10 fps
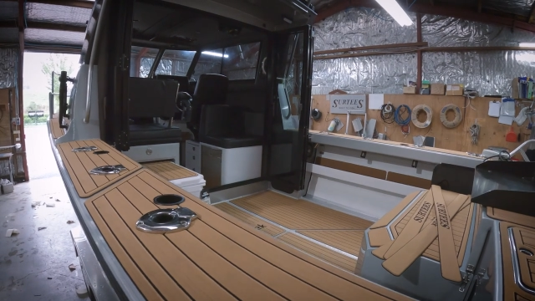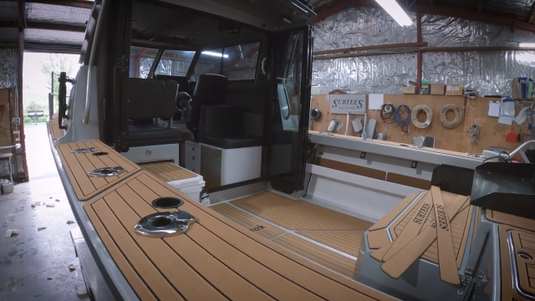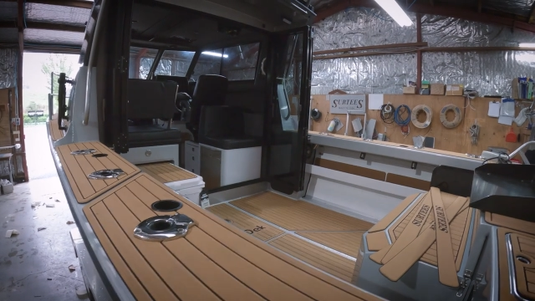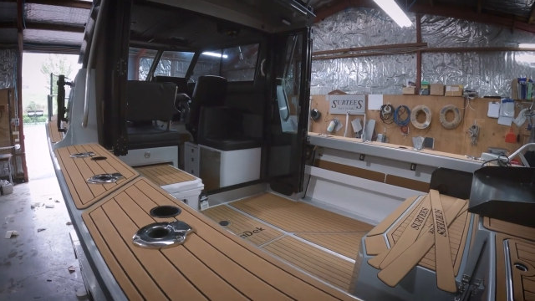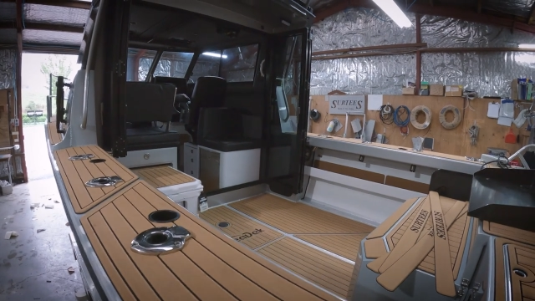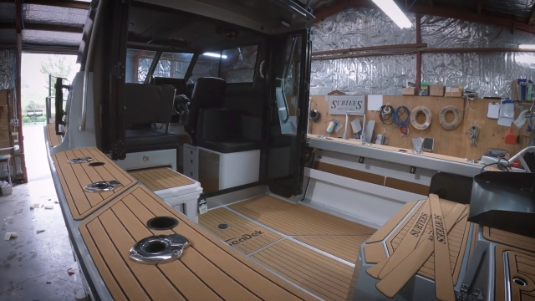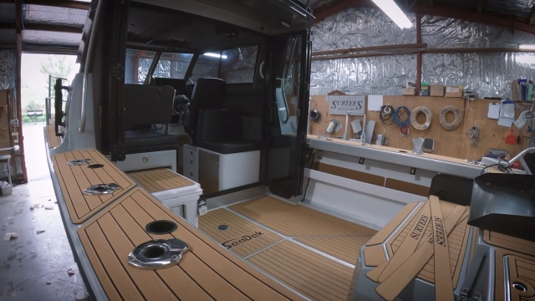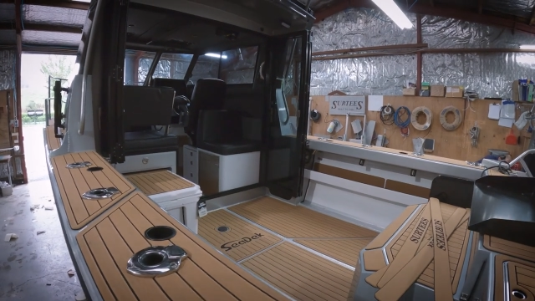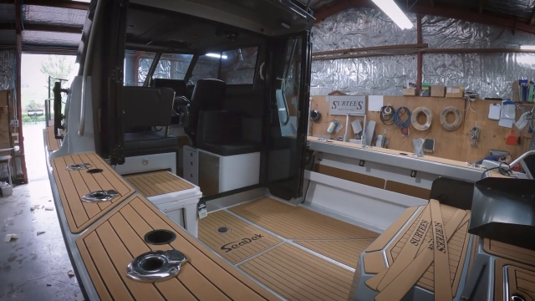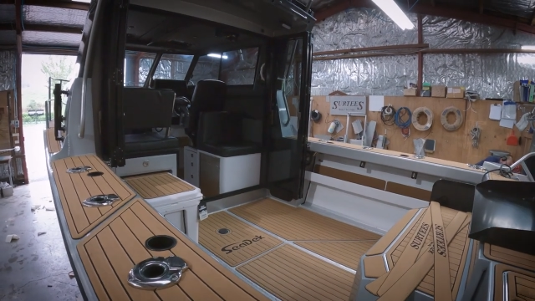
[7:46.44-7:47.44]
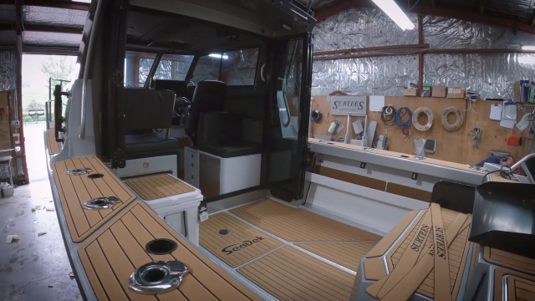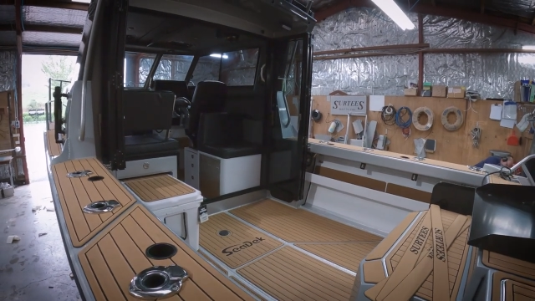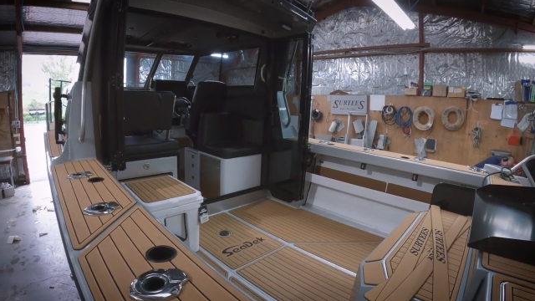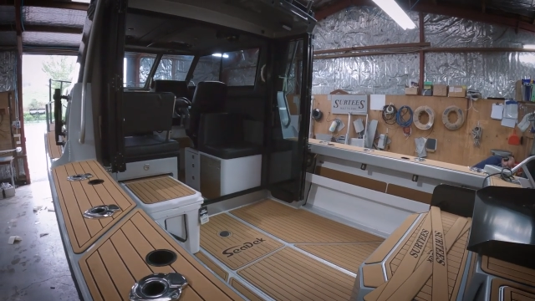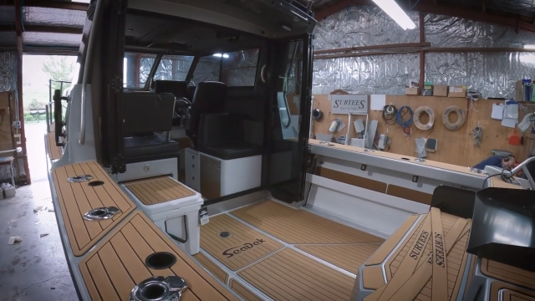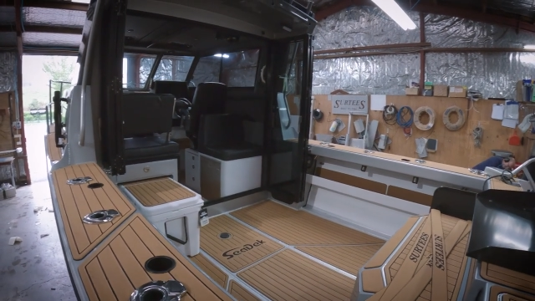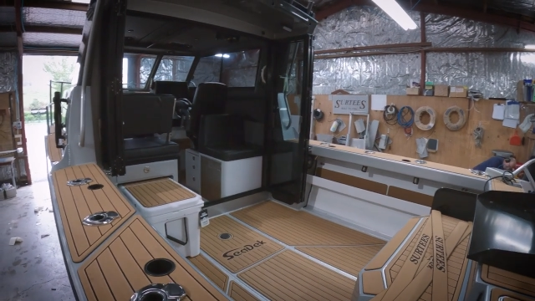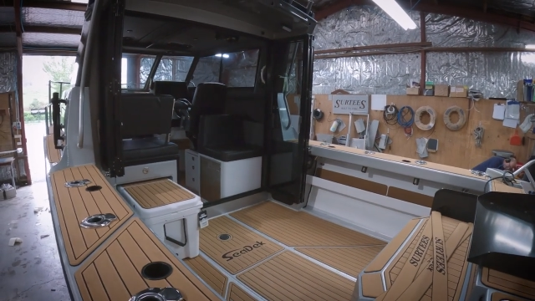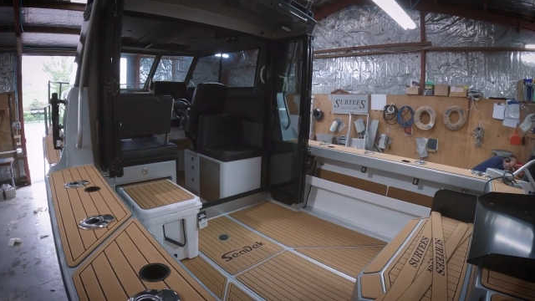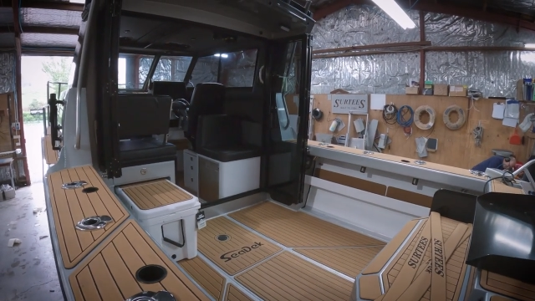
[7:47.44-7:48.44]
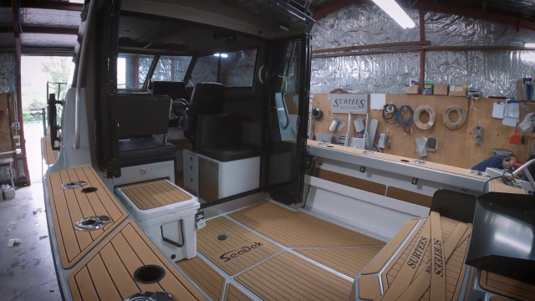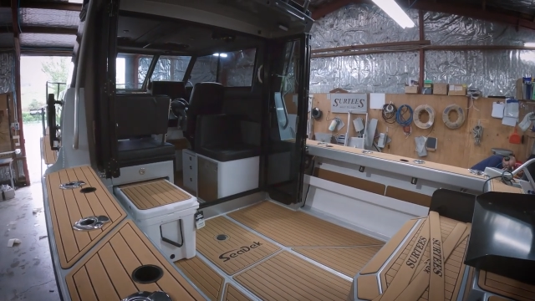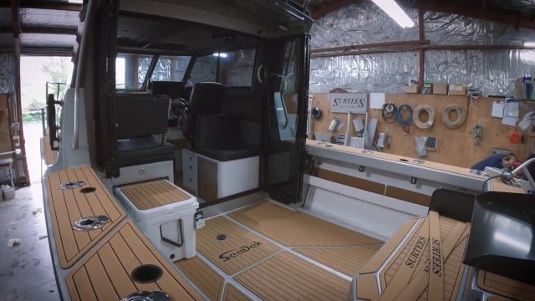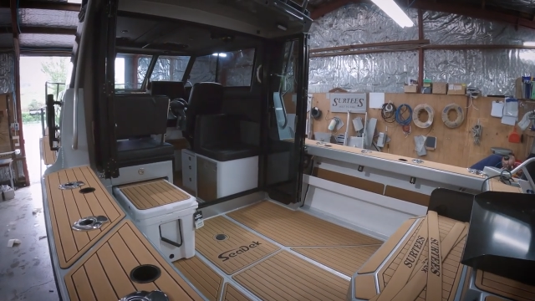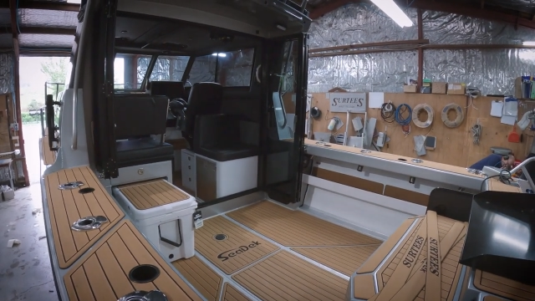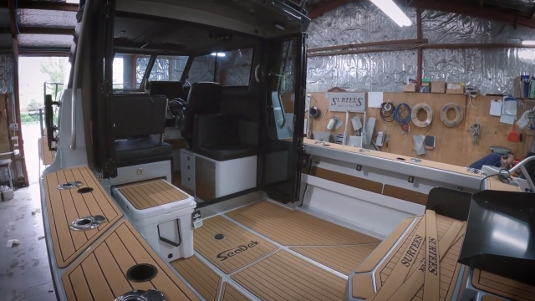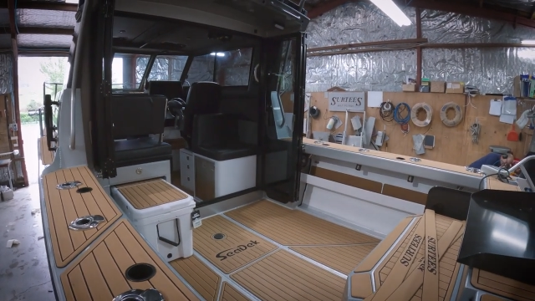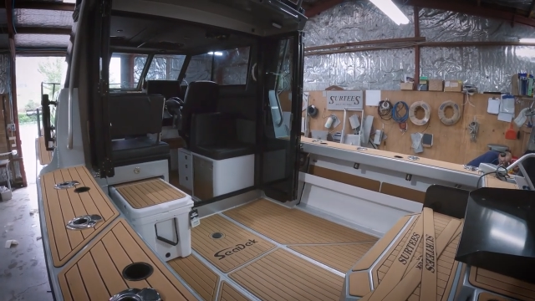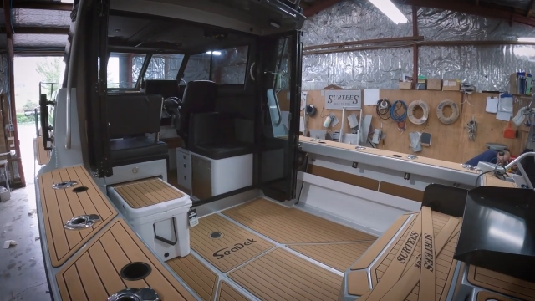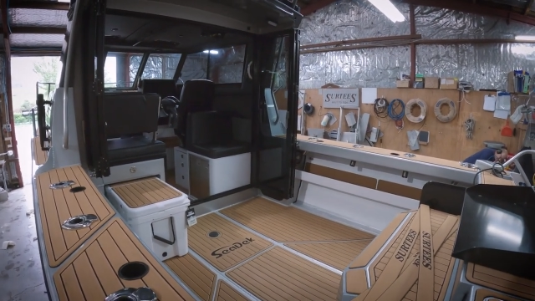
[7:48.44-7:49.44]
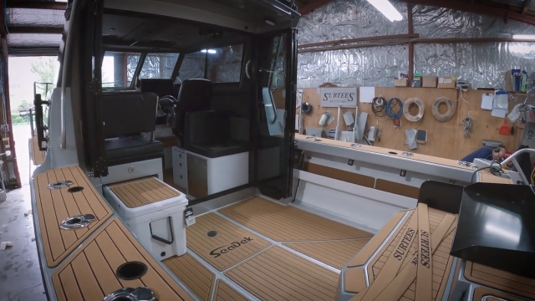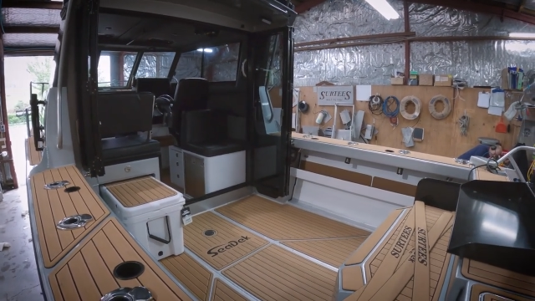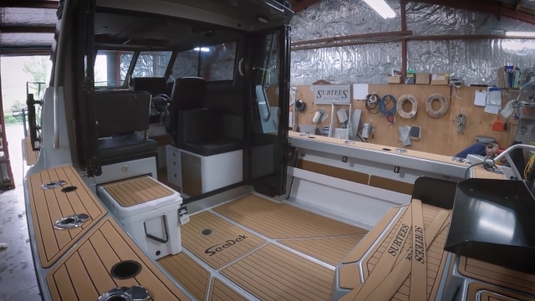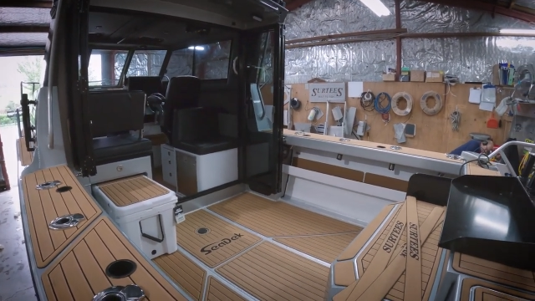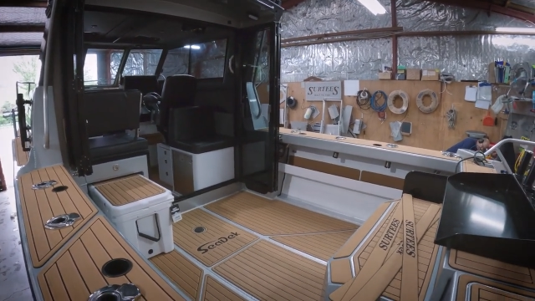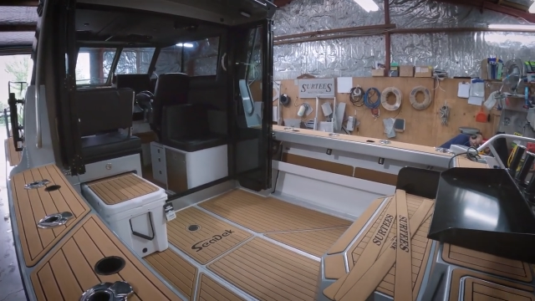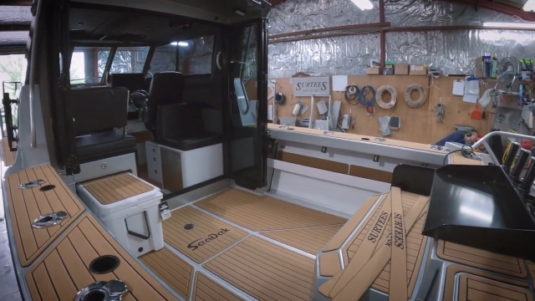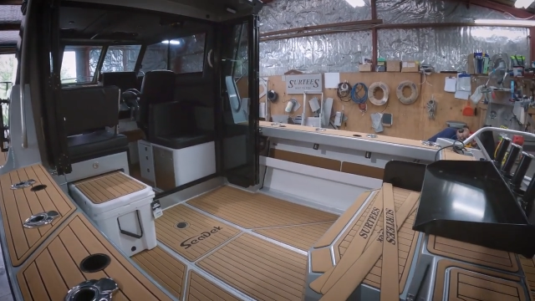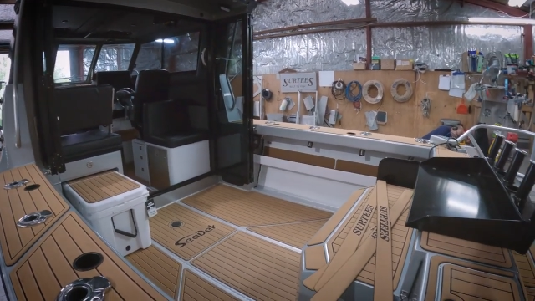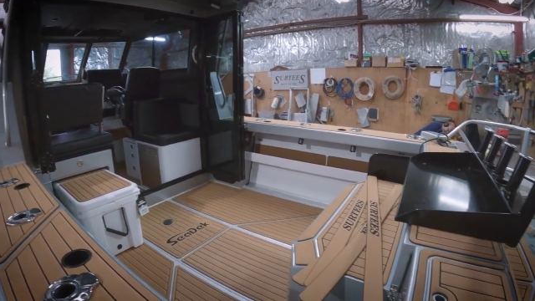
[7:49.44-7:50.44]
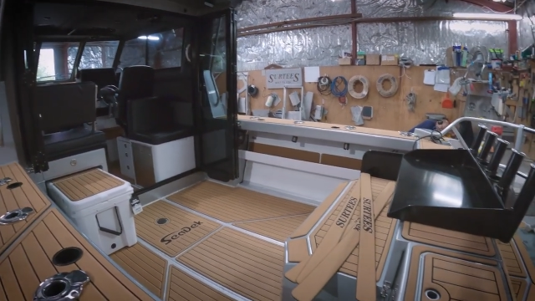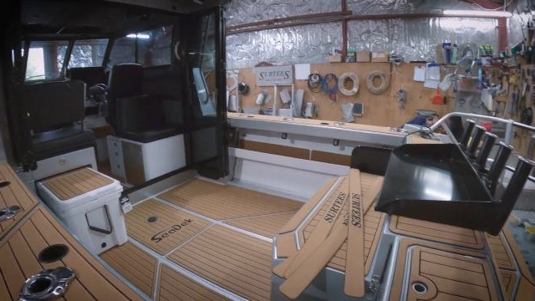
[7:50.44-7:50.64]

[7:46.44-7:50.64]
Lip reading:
Nobody's mouth can be seen.